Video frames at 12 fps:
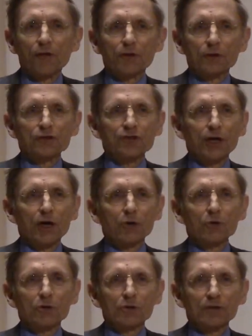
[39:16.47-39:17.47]
There's the
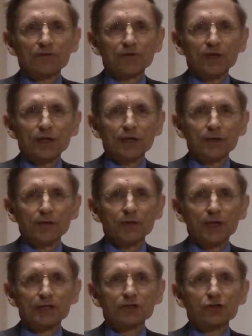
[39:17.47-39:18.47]
owner of
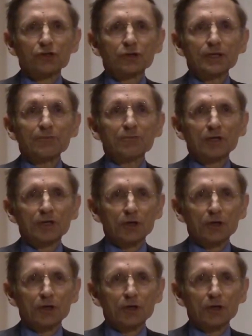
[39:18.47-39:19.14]
an extremely